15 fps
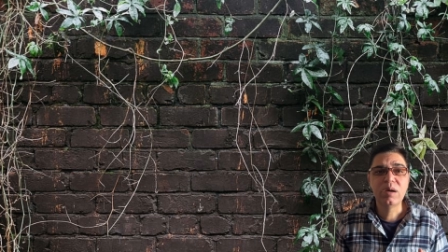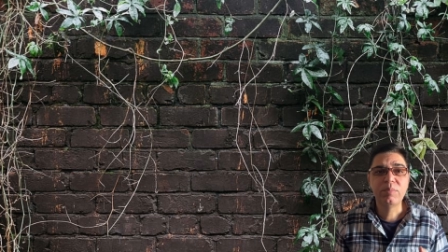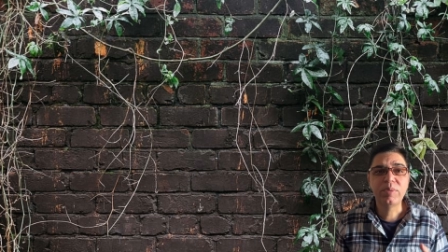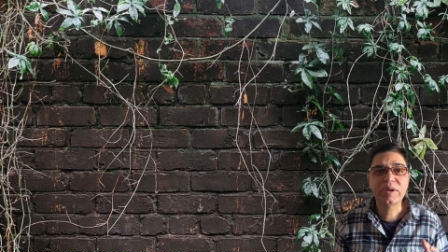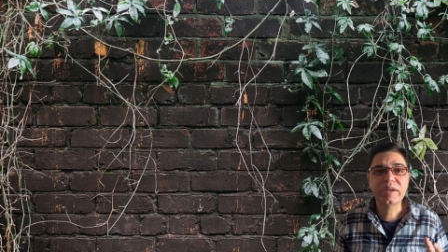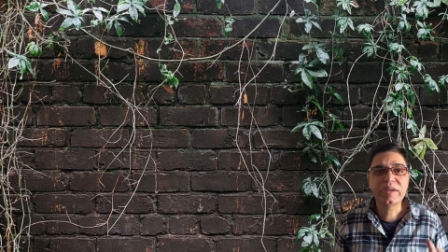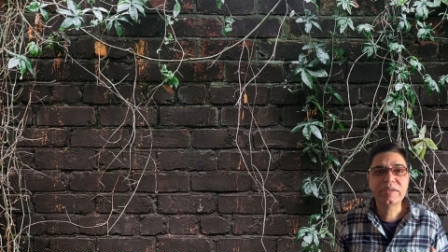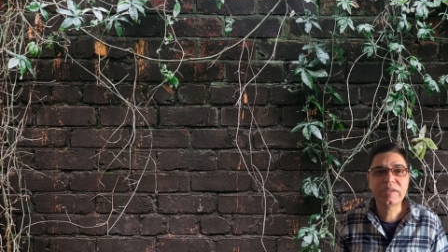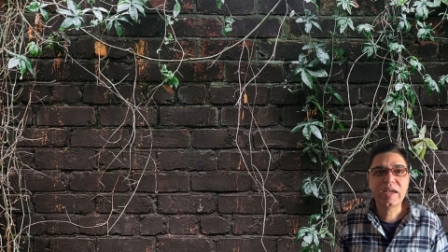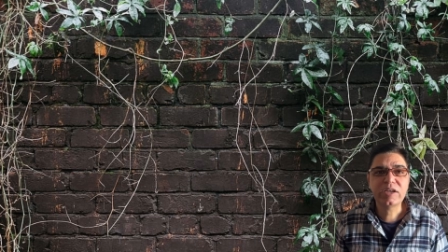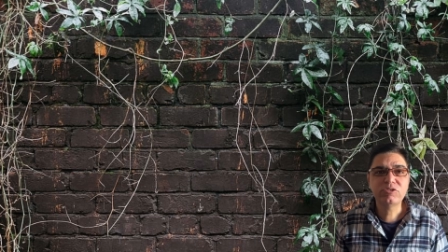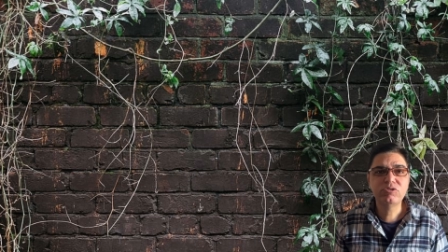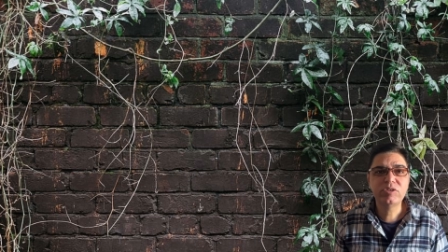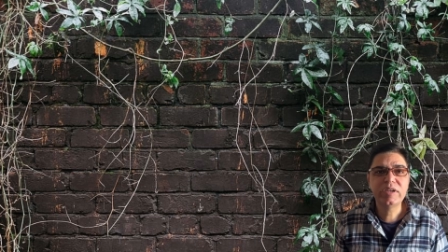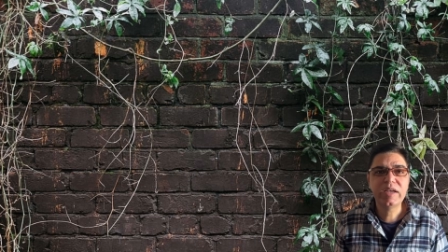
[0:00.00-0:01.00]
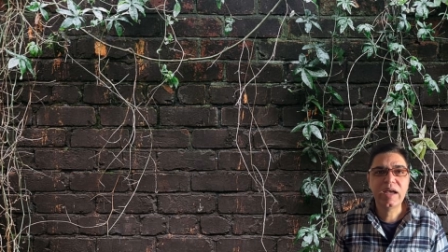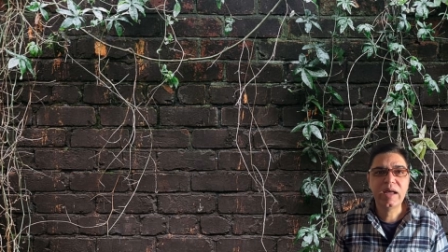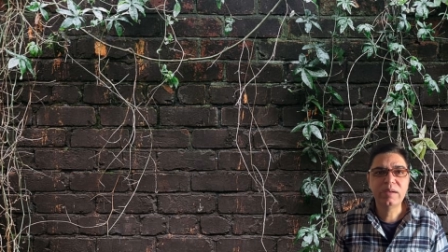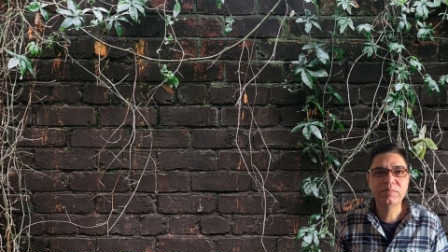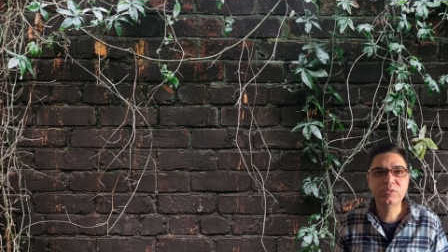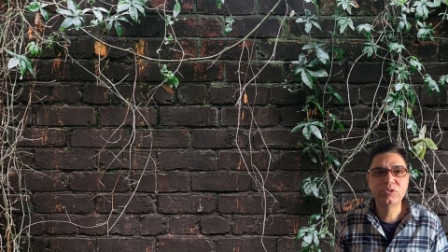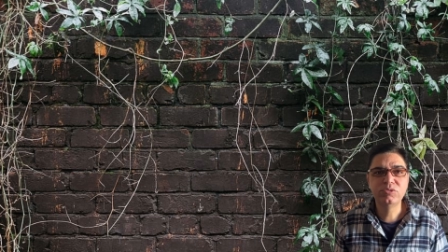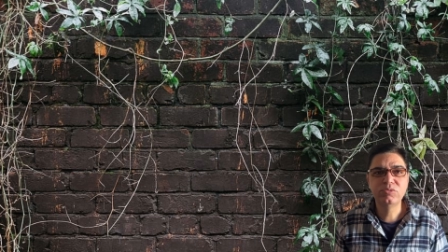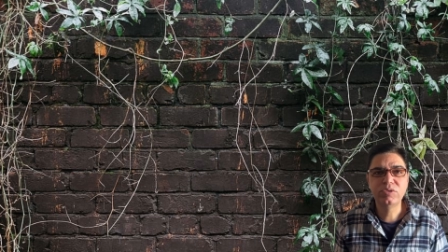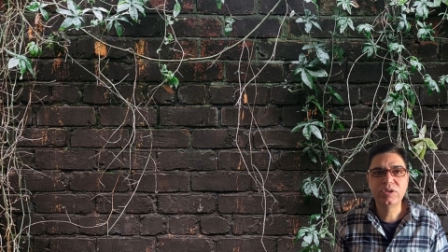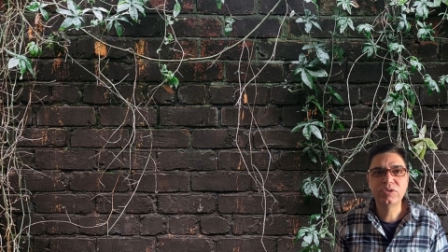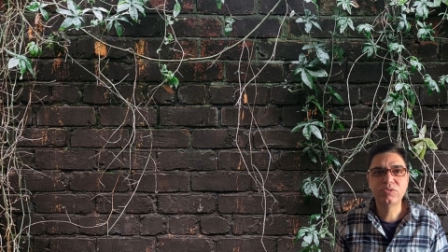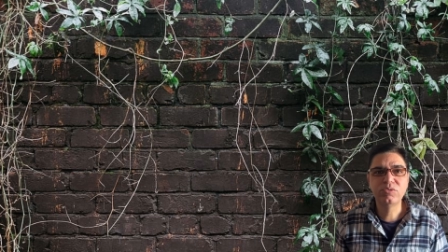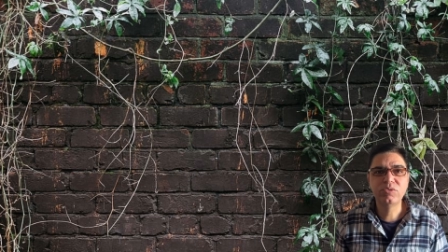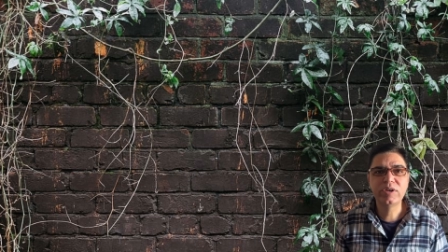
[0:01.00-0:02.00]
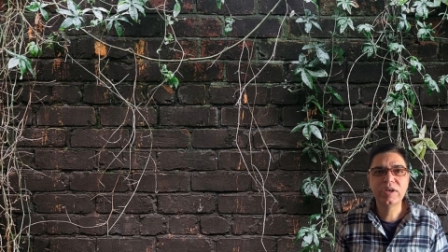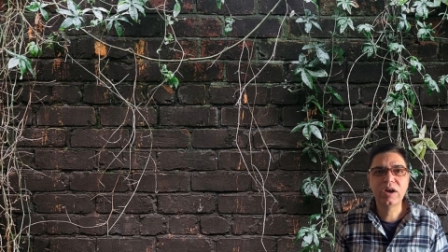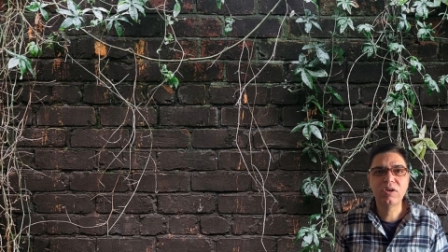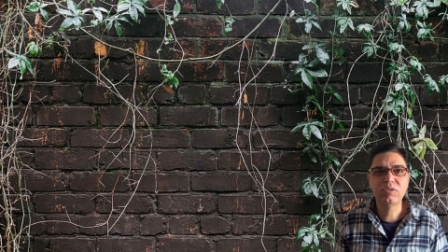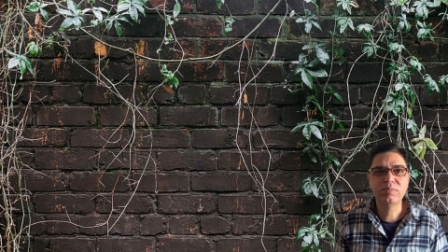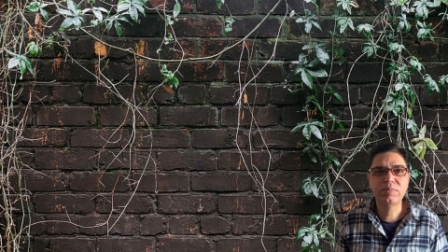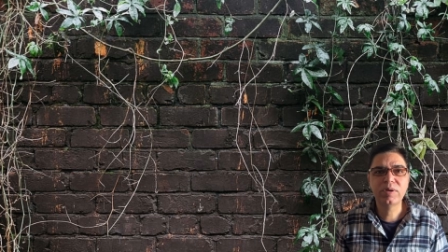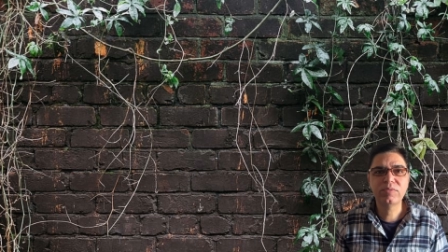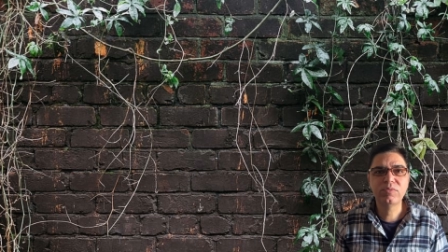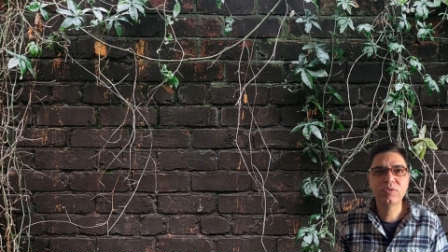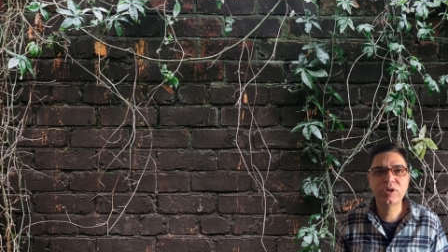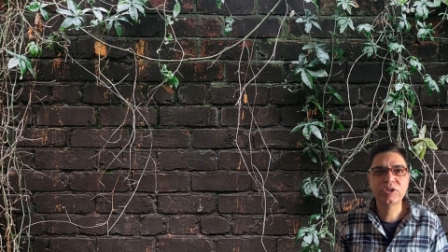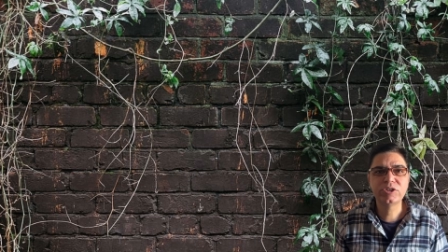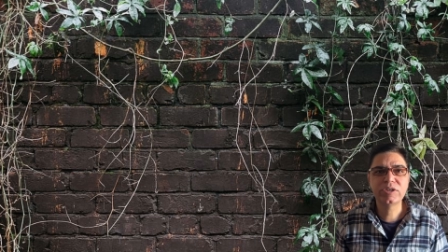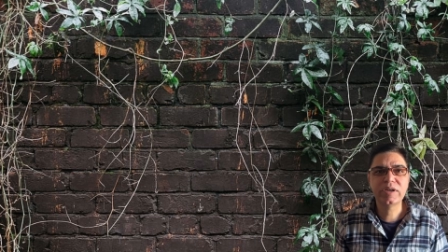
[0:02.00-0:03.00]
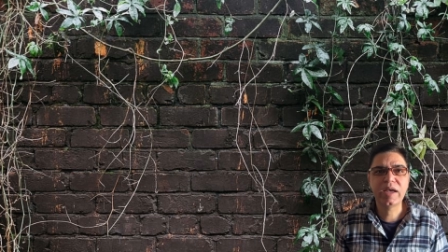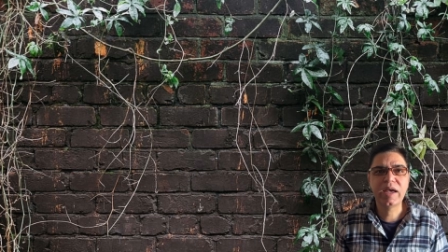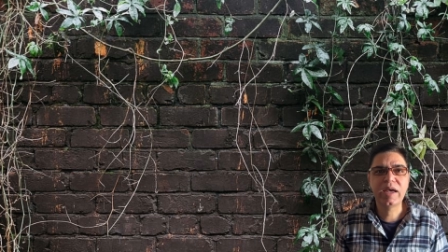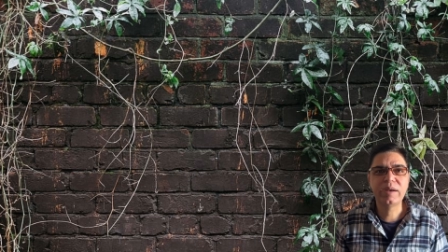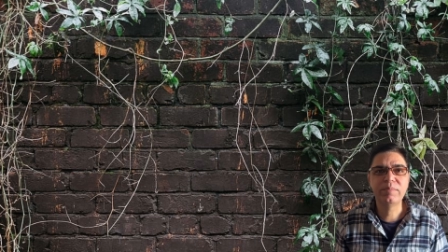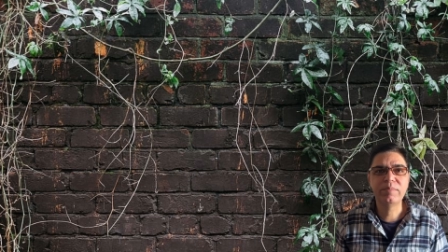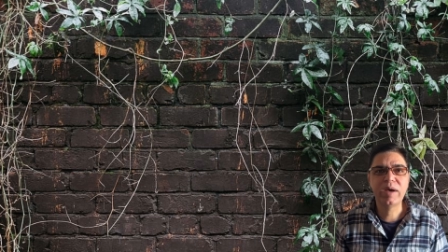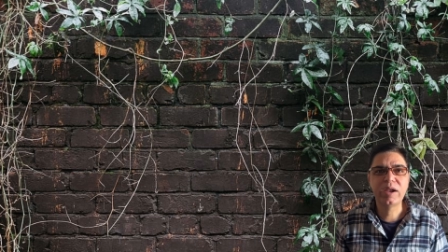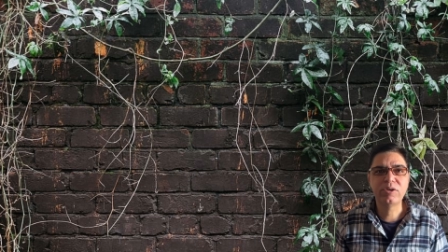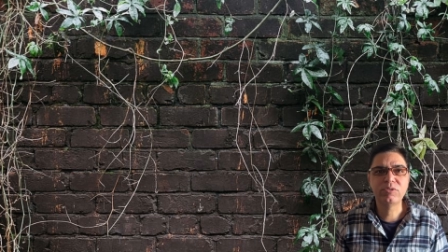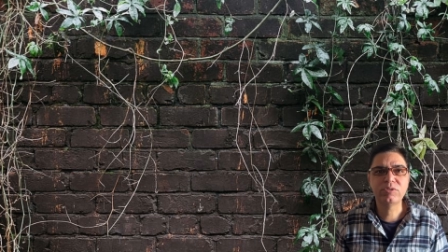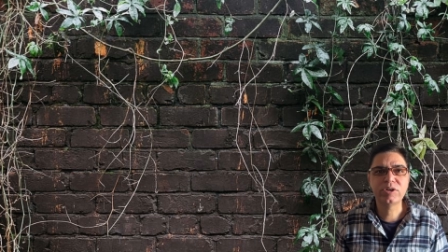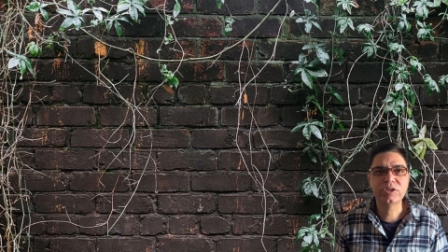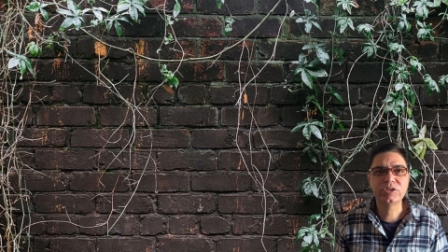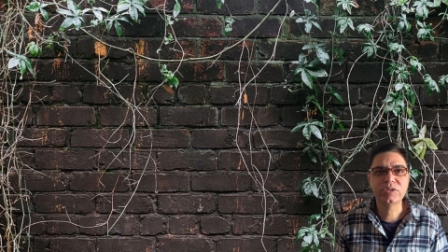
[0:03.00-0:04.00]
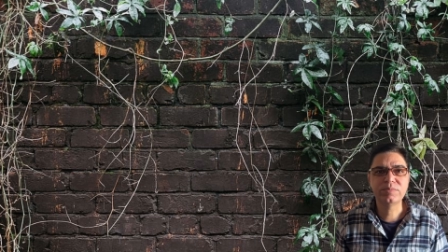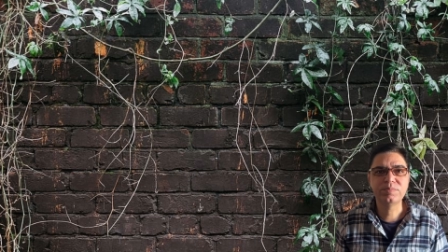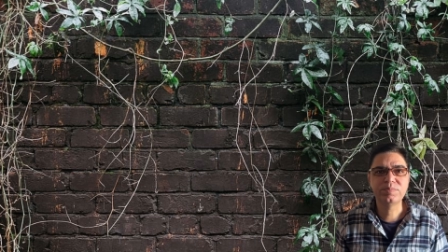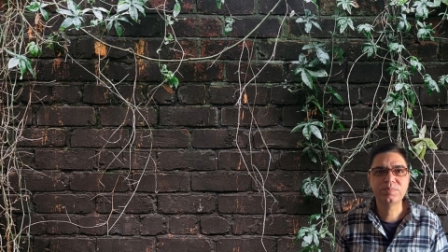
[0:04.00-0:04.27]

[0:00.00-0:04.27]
but it actually helps you in ruling out perforation and malrotation.